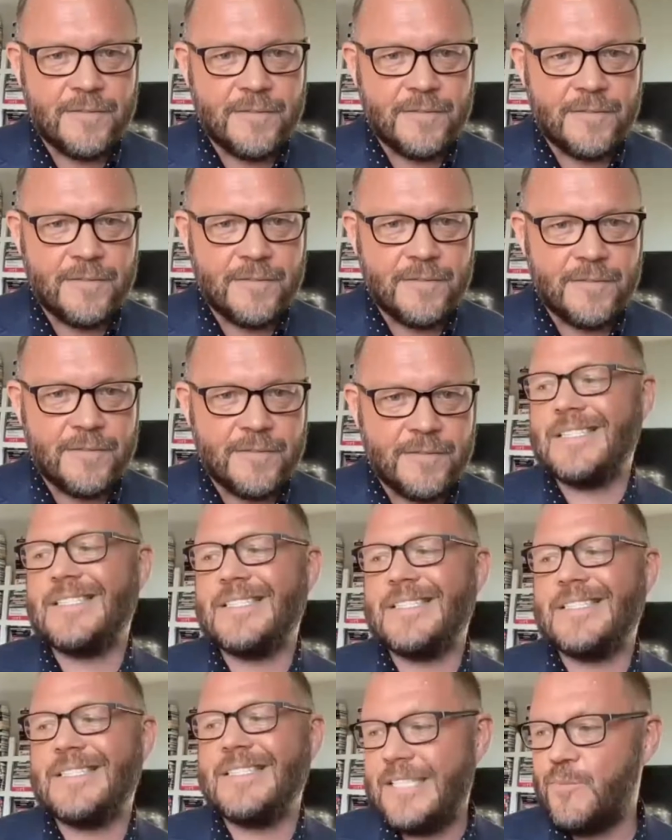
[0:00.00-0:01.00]
so
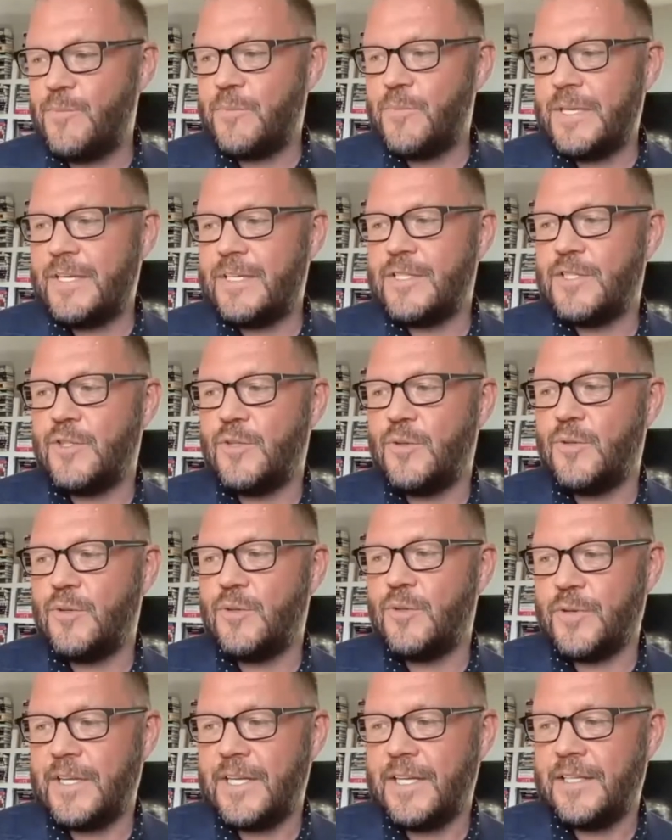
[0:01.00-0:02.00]
let's see what we can
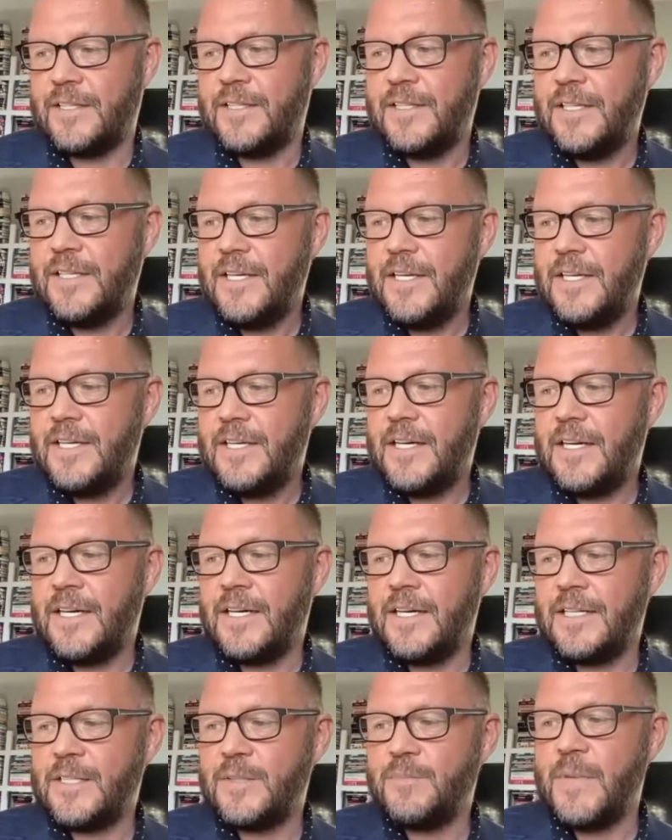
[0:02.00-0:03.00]
do for getting
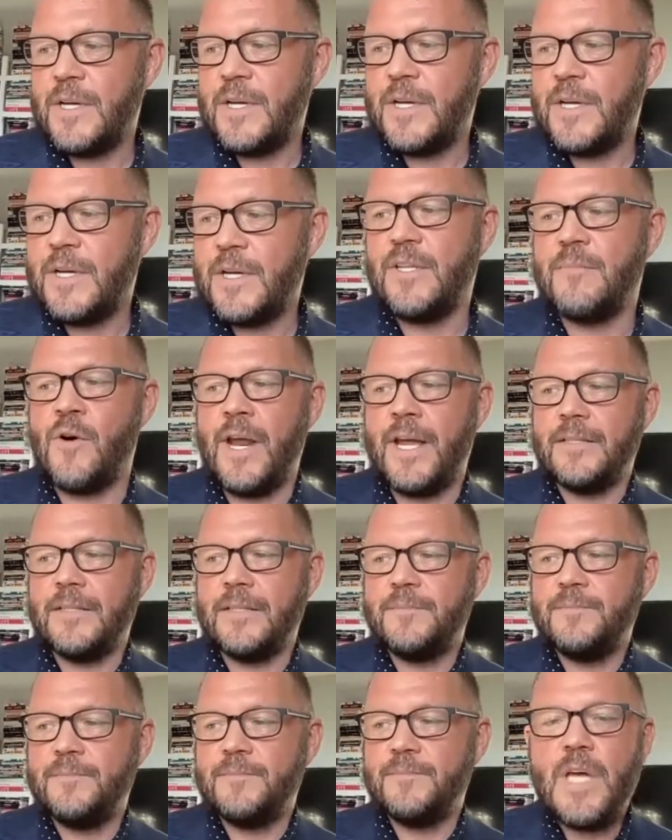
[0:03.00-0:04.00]
as much of them. All
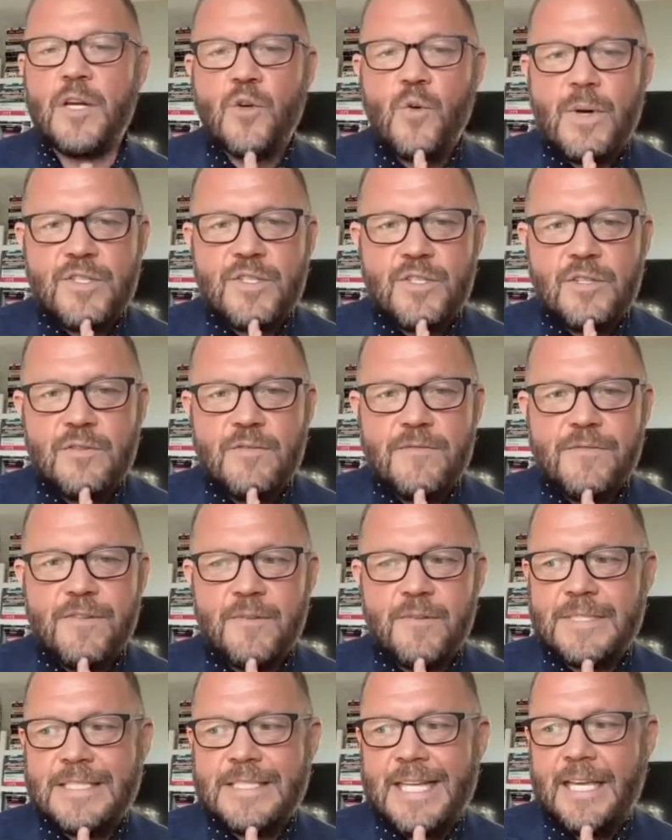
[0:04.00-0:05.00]
right, a question
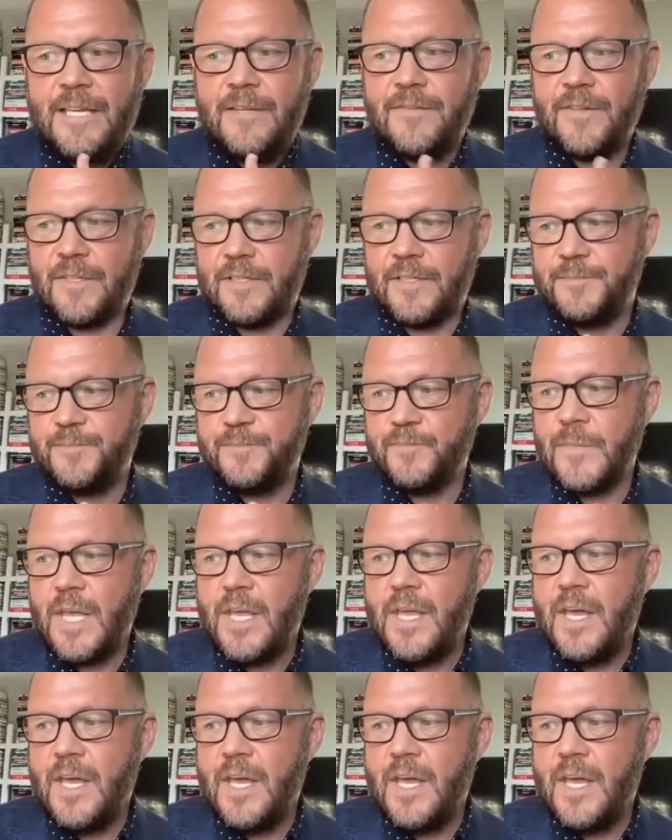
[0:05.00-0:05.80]
from David.